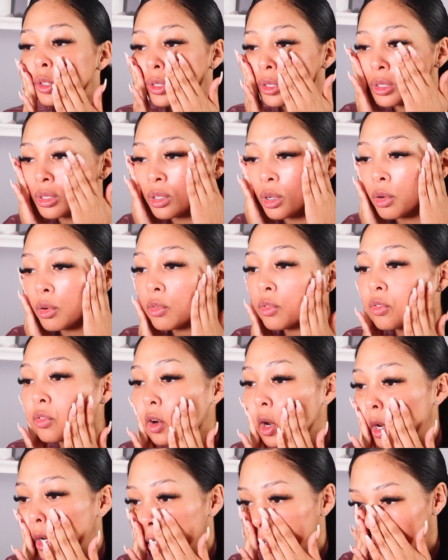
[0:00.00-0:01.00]
so
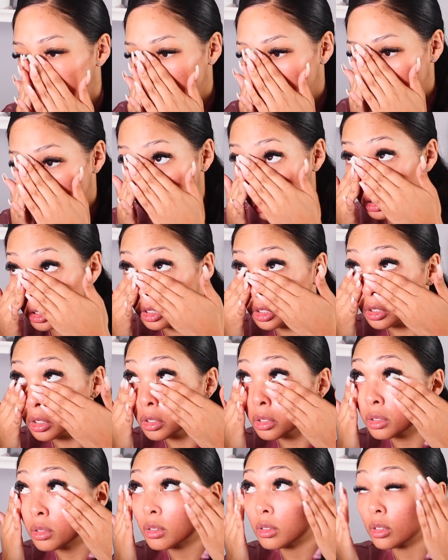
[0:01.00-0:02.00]
fresh and
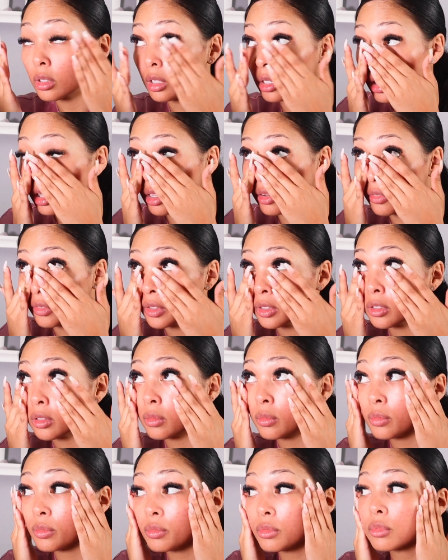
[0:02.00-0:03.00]
clean. I love it.